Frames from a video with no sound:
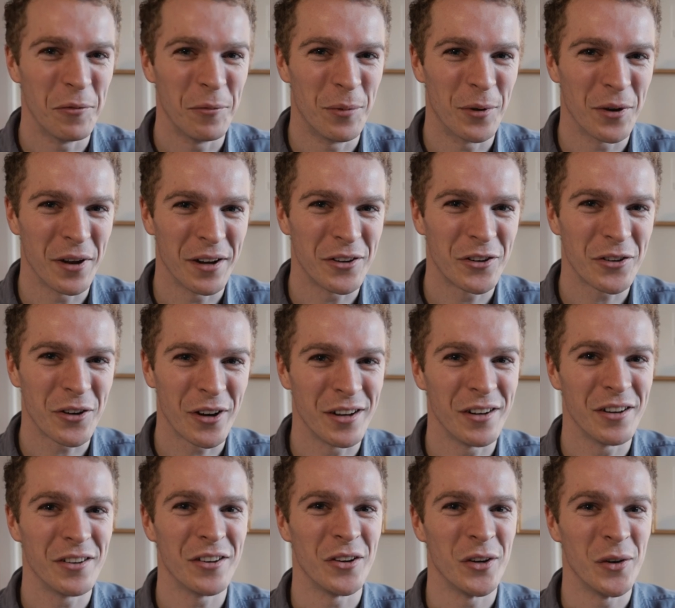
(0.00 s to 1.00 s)
what I'd try
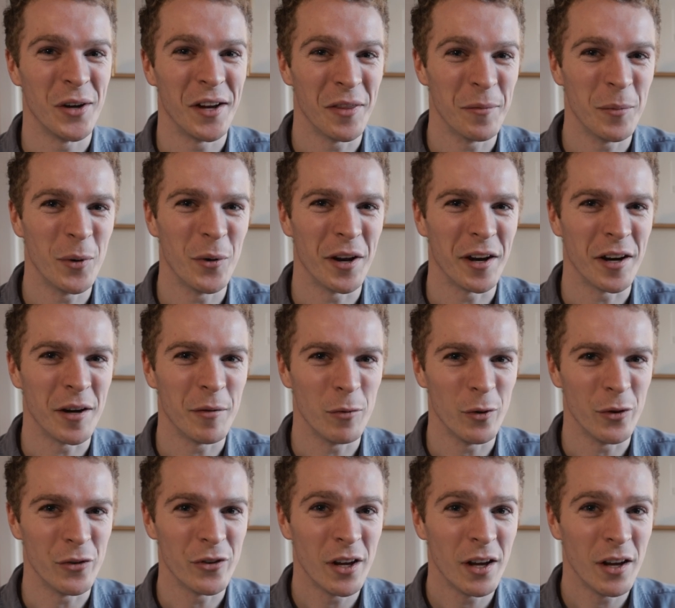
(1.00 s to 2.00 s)
and do in the morning
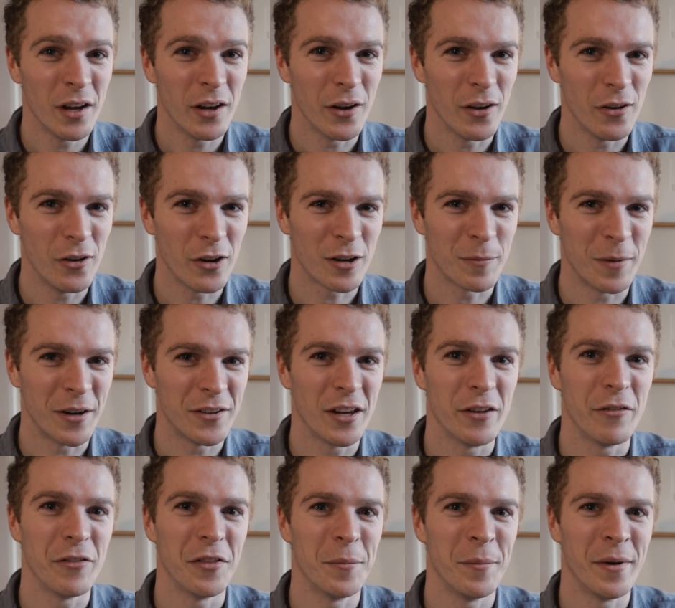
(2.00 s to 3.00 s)
was look at
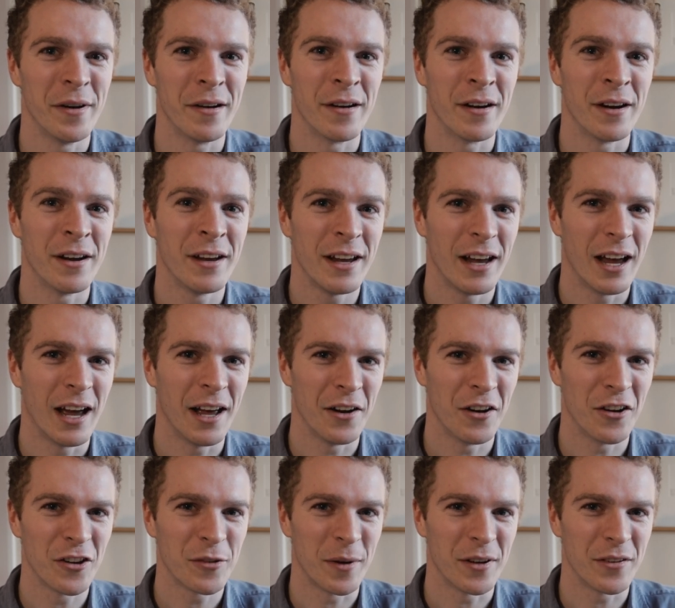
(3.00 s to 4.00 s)
myself in the mirror and
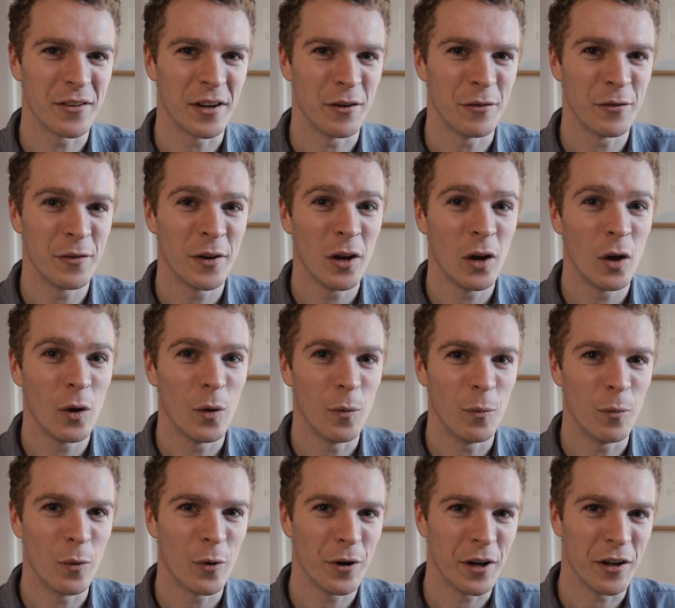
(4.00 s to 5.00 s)
ask myself,
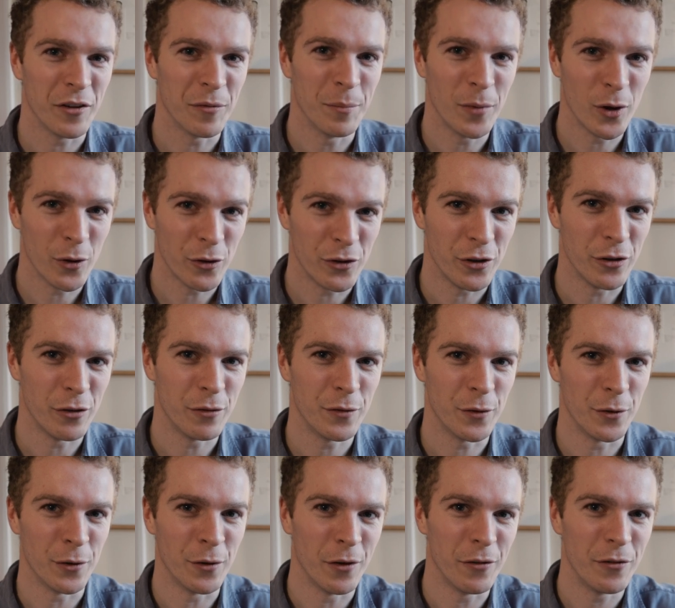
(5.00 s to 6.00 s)
what is most
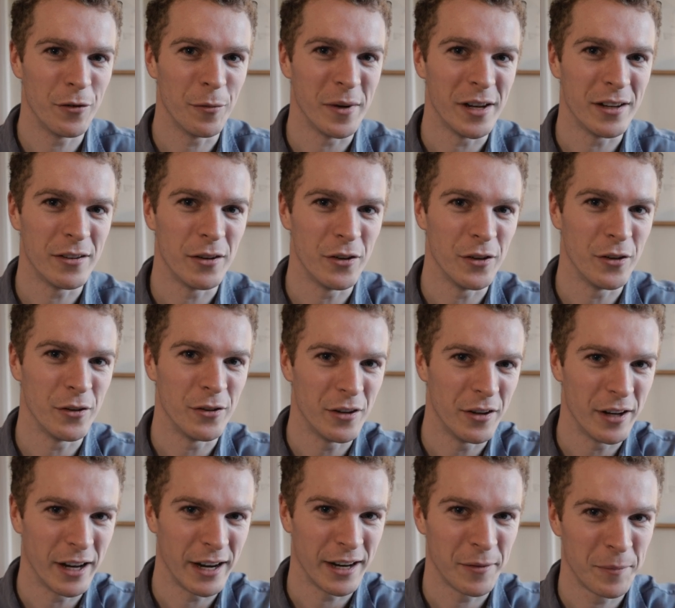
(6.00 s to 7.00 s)
useful for me to do
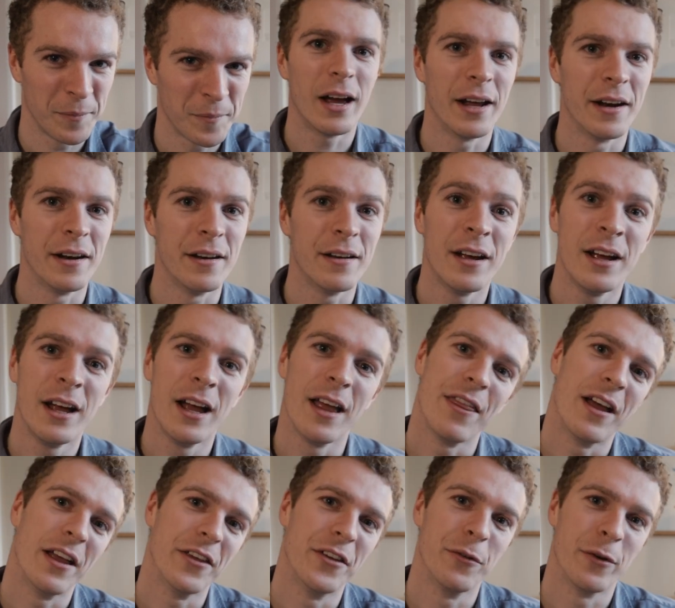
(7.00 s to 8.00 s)
today? And
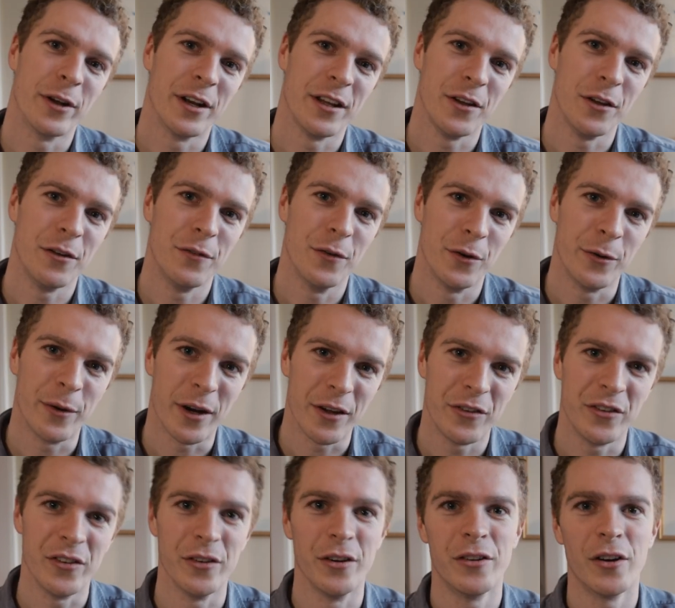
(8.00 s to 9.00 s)
that's a really useful
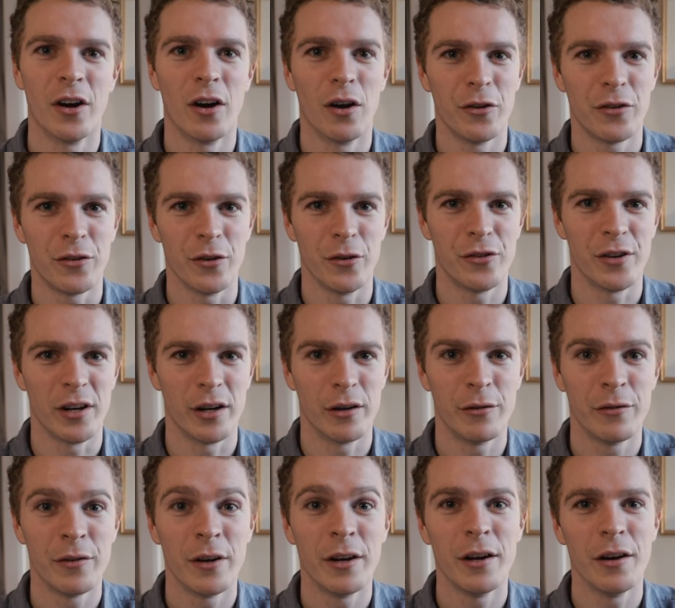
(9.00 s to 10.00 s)
question to ask yourself
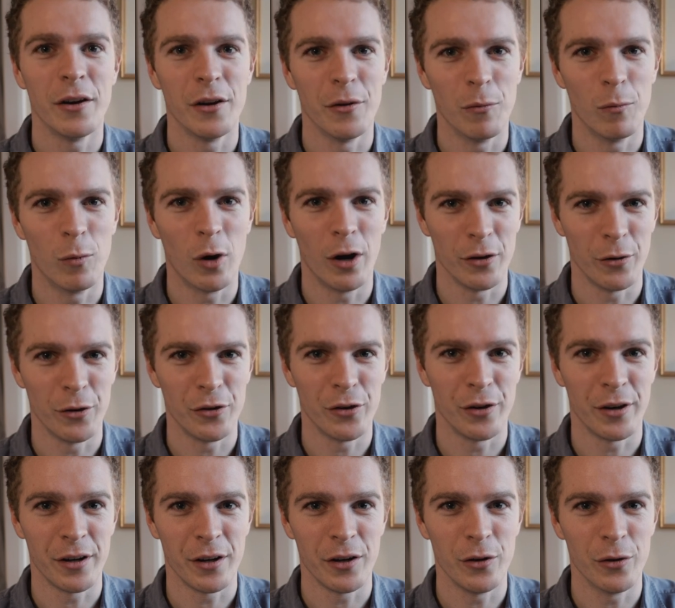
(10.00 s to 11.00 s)
while you're
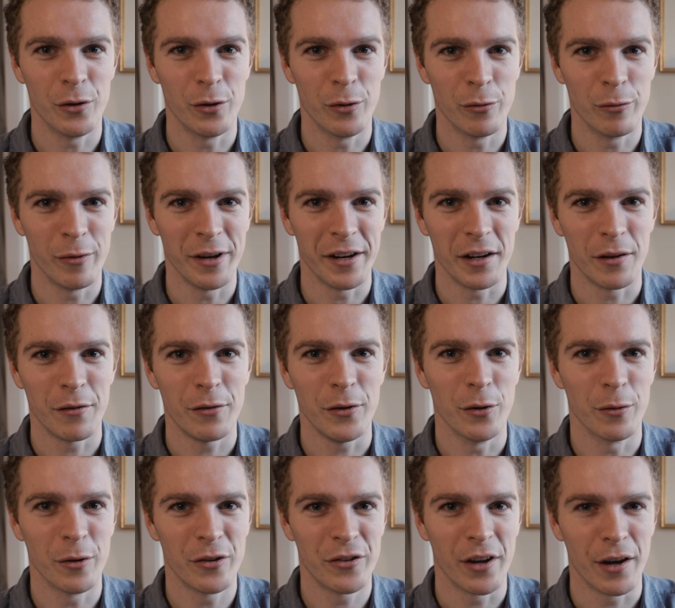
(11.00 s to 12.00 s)
doing your reading for
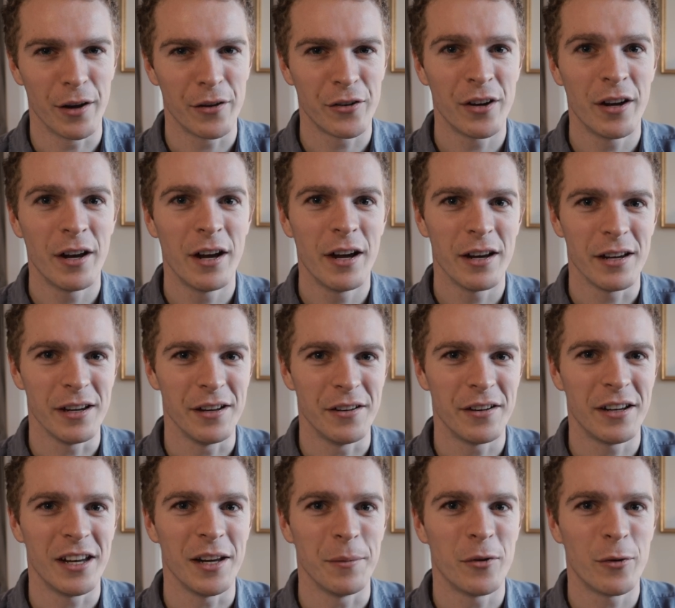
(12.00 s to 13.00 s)
your research. You need
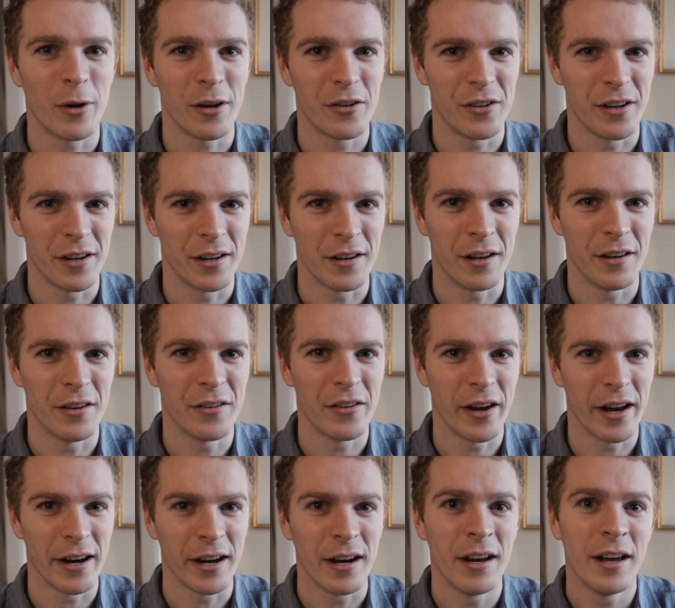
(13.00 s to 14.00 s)
to keep questioning and
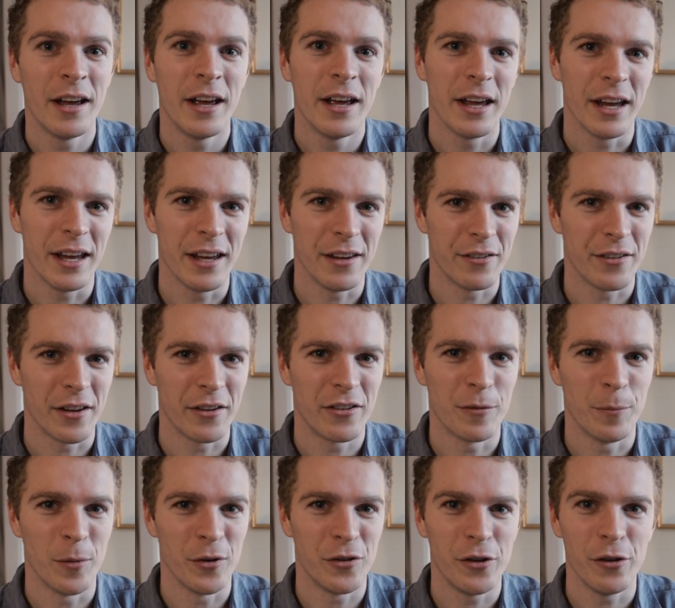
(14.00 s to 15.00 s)
saying, is this
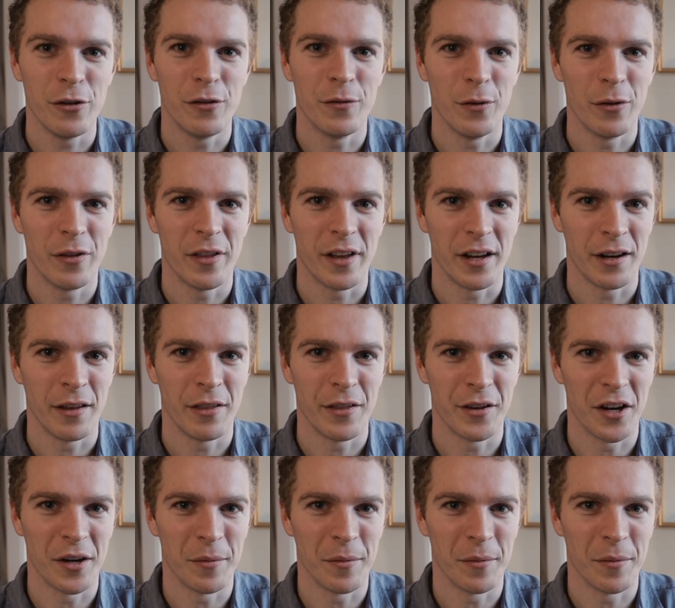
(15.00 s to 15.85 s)
the most useful thing that